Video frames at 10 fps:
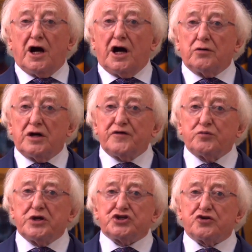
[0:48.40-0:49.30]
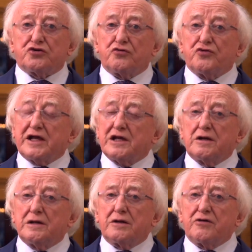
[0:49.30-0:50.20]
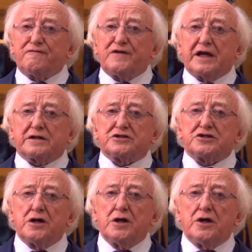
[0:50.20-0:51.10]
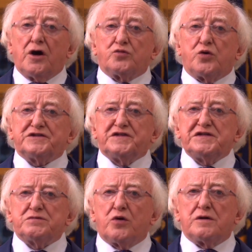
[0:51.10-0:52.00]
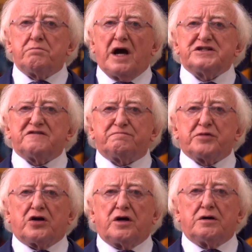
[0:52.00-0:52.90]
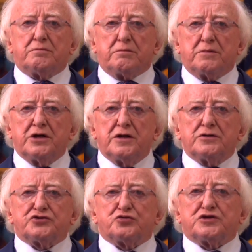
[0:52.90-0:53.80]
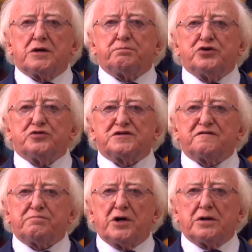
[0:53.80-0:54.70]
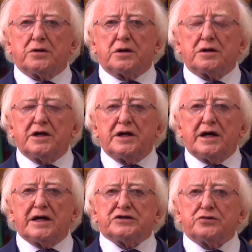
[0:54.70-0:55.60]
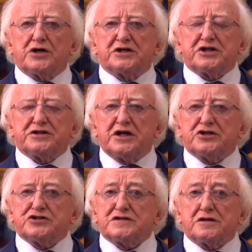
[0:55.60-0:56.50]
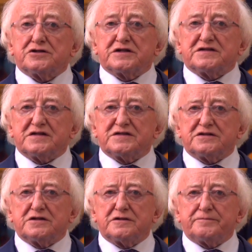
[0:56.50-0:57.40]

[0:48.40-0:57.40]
However, we should regularly reflect on what this world might have become through the abuse of power had the United Nations not existed.